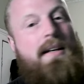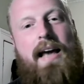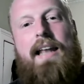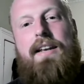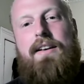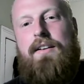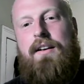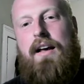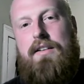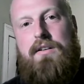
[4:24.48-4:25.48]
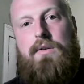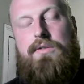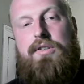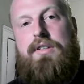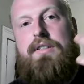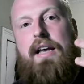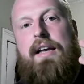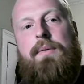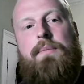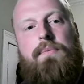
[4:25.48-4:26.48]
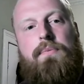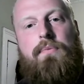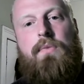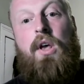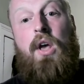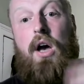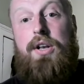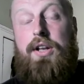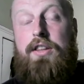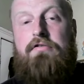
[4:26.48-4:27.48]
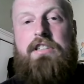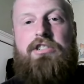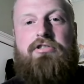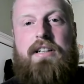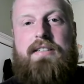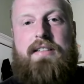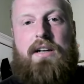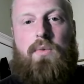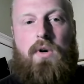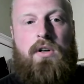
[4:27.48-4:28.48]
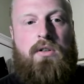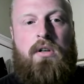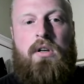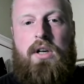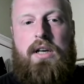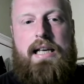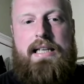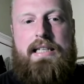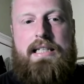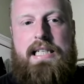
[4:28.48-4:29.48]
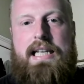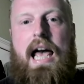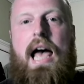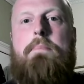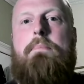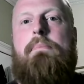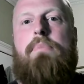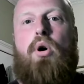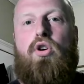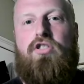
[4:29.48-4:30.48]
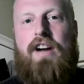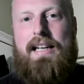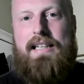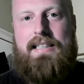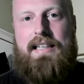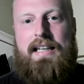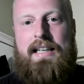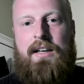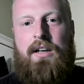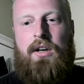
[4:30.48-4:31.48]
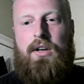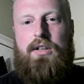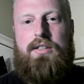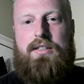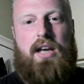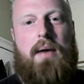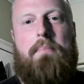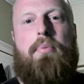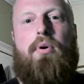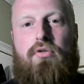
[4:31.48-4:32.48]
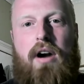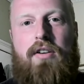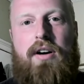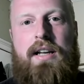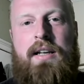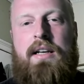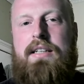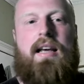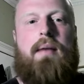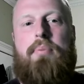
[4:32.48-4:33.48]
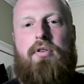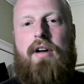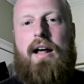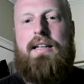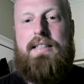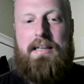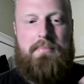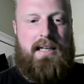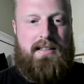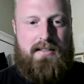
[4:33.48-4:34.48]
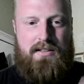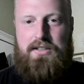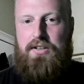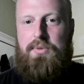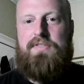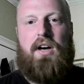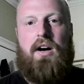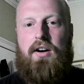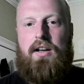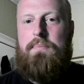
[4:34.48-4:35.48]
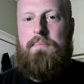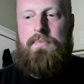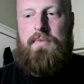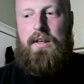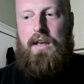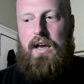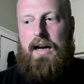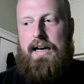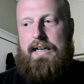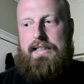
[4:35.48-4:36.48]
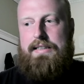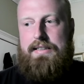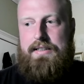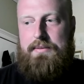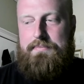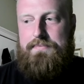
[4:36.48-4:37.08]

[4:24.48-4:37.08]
tendon, as I was just saying. Another interesting one is temporality. Temporary. Temporality means to do with time. And